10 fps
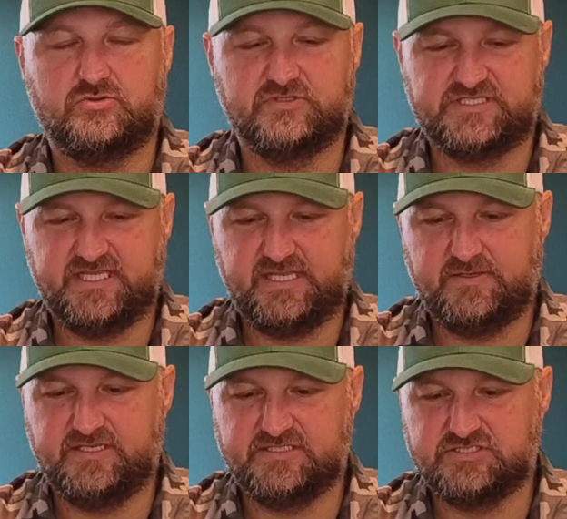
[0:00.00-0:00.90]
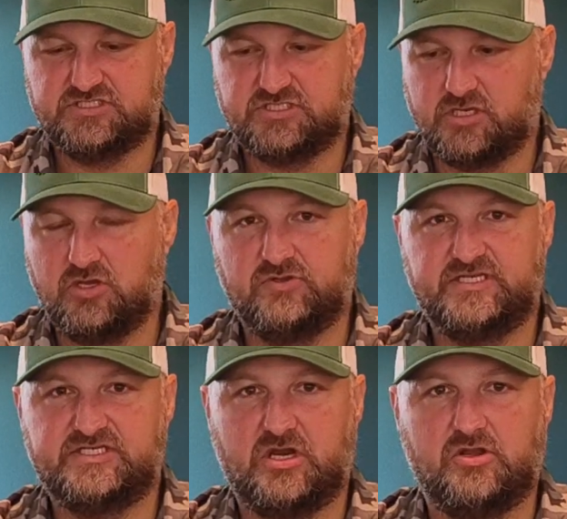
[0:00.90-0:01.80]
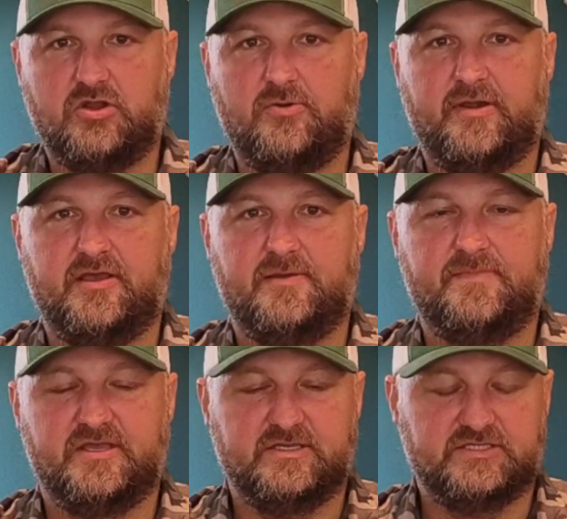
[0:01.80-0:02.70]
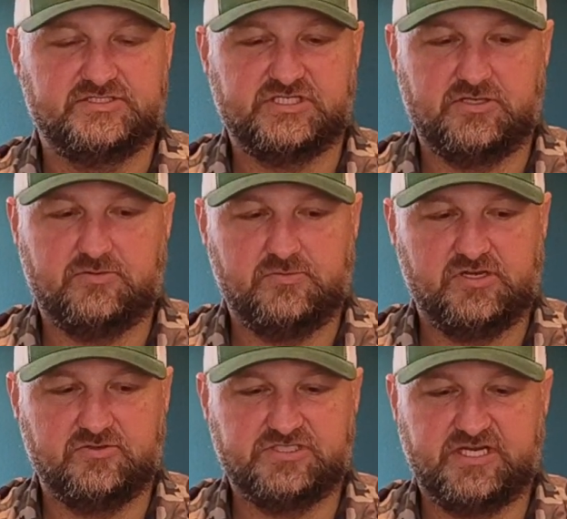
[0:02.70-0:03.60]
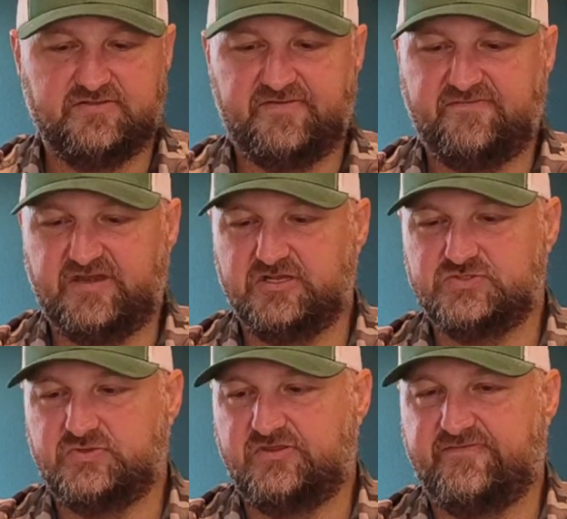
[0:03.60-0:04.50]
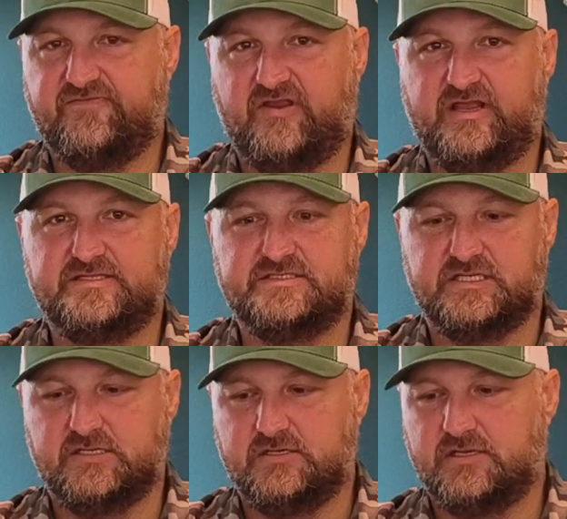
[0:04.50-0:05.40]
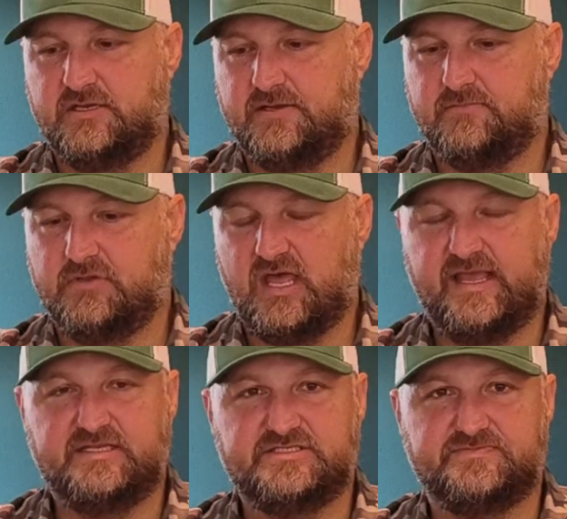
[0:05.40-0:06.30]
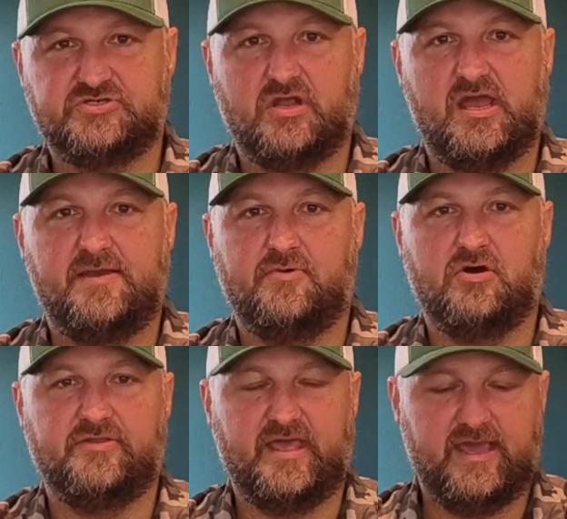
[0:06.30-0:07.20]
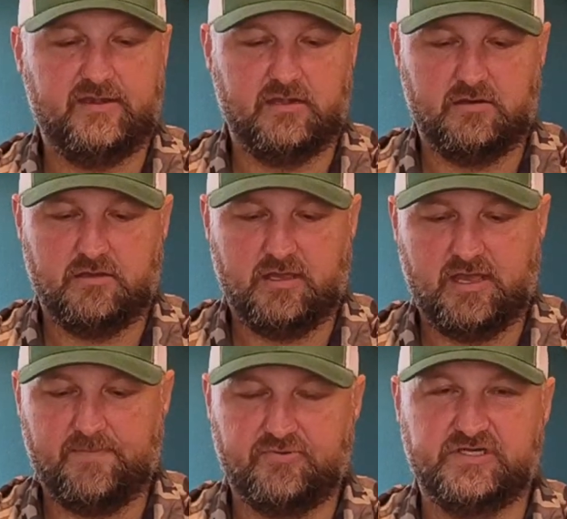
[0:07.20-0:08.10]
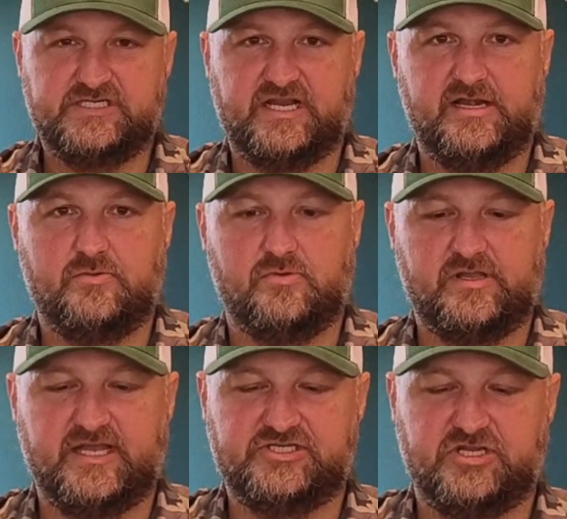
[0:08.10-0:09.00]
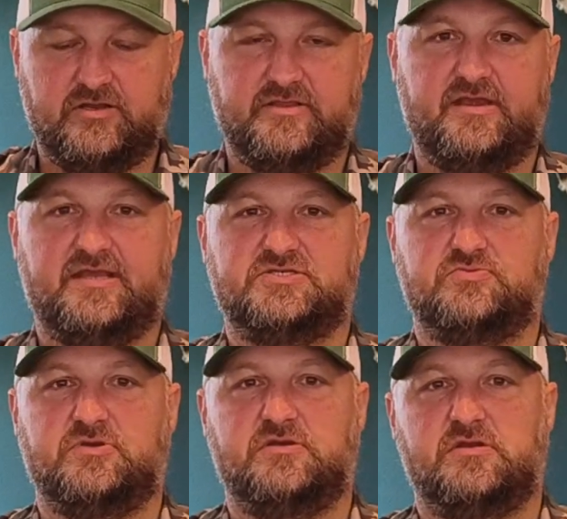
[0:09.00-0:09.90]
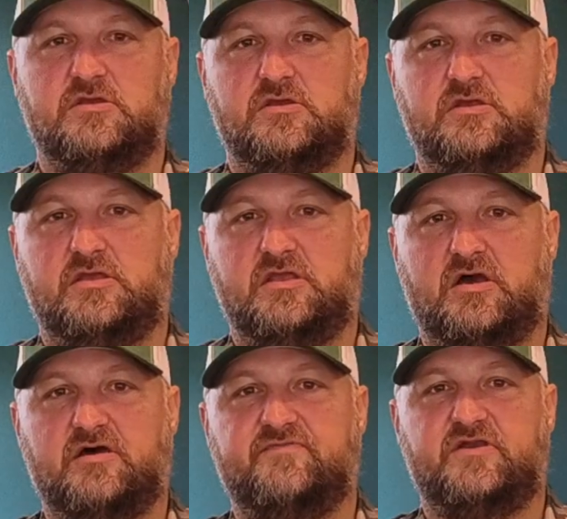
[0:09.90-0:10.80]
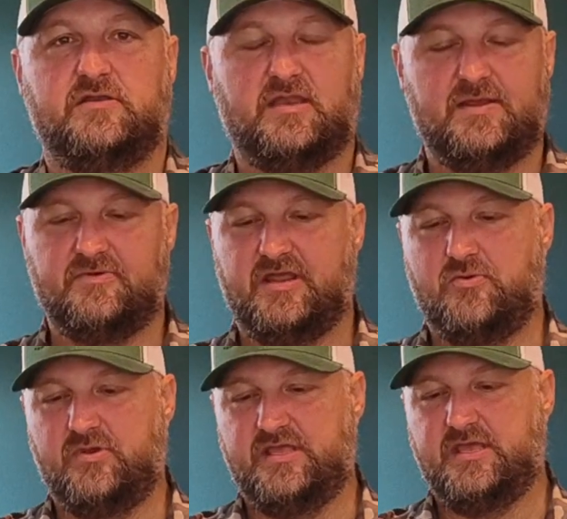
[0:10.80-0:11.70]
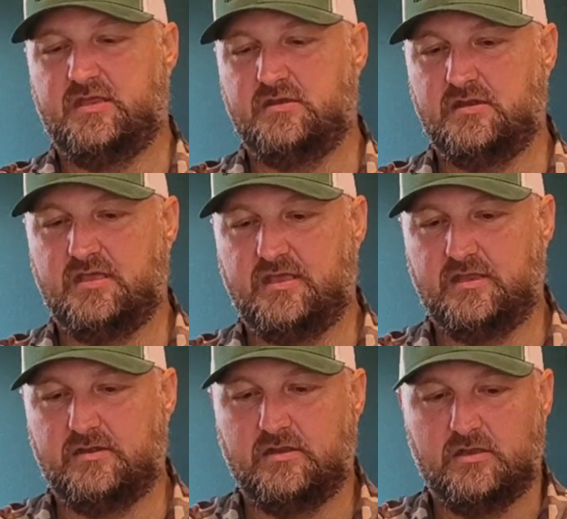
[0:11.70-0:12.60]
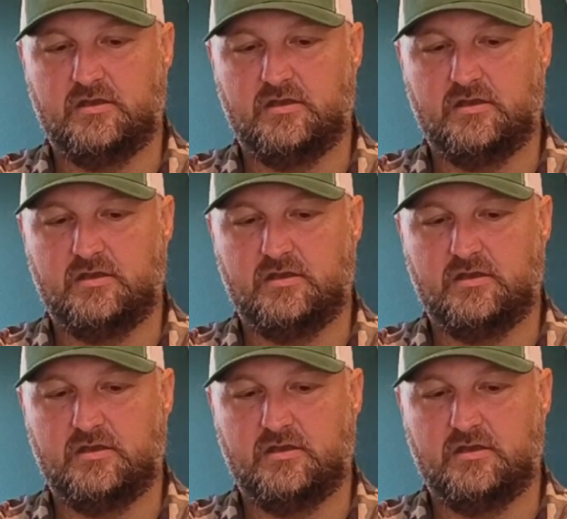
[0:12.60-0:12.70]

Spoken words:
cool to see it slowly start growing up. So, share these videos with your friends, like, subscribe, all that, and I appreciate it, and we'll catch y'all on the next one. Y'all have a good Labor Day weekend, and